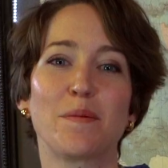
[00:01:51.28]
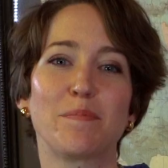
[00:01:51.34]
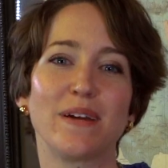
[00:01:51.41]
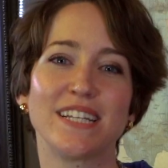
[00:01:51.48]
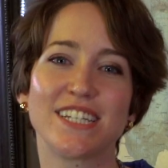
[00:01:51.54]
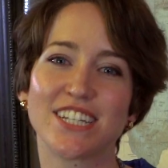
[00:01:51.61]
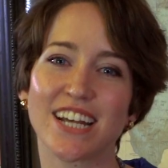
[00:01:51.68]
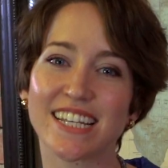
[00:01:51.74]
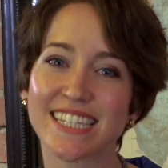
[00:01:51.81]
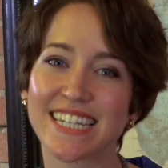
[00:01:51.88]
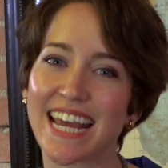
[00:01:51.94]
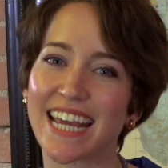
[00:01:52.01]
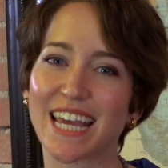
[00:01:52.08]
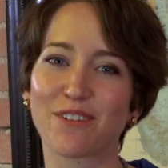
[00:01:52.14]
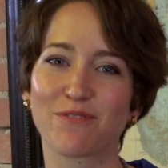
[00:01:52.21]
But just
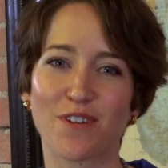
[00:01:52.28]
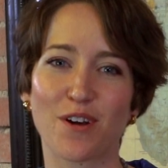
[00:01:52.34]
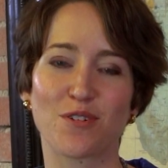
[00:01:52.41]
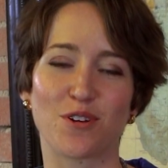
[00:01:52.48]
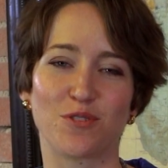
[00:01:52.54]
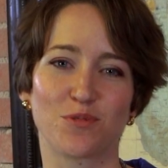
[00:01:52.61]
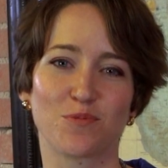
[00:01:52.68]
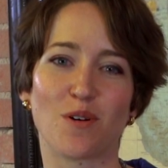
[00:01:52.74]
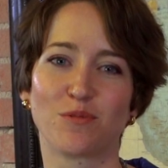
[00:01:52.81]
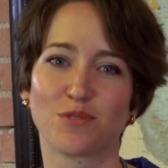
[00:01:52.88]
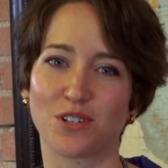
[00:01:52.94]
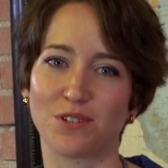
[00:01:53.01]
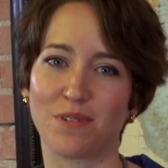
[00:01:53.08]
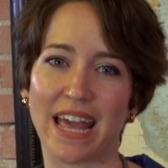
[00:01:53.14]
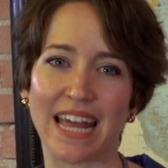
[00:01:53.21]
taking photos won't
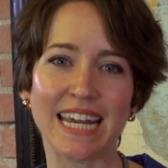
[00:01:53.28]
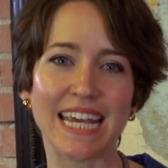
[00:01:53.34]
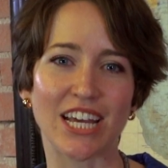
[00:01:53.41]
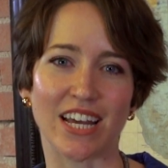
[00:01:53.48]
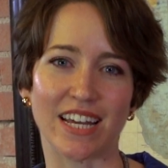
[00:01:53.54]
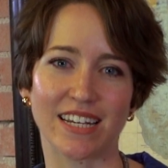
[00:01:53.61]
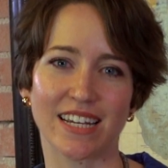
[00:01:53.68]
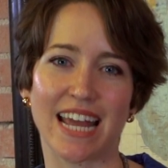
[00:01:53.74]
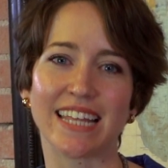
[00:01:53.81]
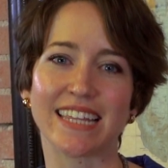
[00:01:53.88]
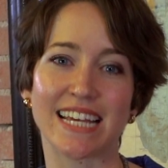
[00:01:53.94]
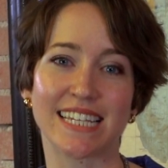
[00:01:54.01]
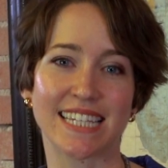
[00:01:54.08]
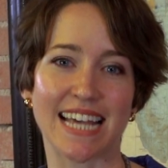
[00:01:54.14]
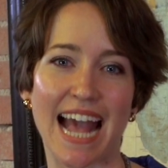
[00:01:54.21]
do any good
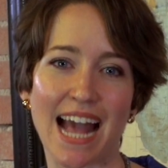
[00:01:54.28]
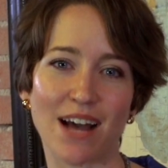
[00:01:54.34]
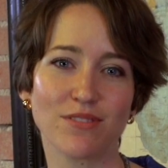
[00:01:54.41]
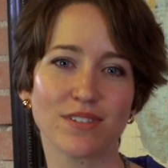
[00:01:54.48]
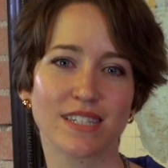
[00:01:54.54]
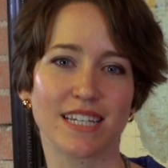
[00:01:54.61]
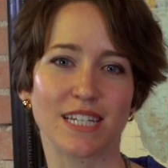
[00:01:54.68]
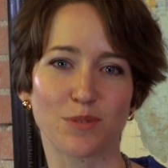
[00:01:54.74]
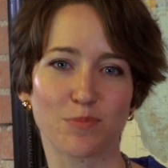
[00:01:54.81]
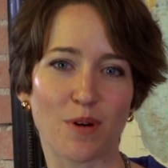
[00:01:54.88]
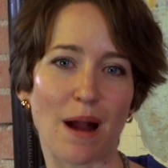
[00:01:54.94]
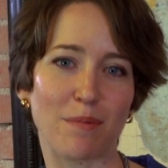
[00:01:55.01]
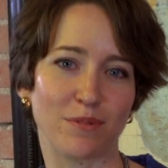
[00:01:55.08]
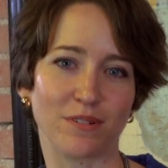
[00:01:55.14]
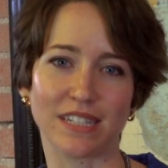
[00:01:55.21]
unless the house is
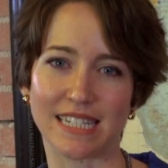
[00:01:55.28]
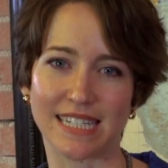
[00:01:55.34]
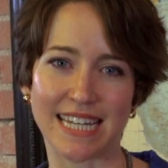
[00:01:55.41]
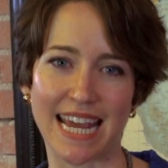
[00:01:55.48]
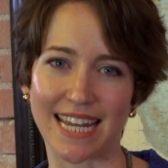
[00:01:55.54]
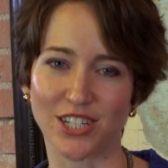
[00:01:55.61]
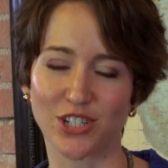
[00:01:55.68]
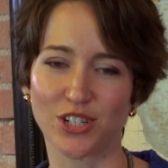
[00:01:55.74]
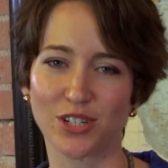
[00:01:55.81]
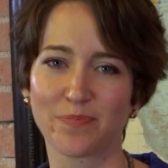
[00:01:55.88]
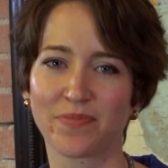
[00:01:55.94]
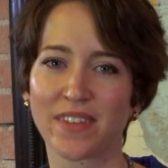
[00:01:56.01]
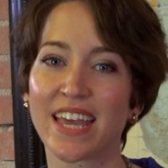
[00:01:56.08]
properly staged.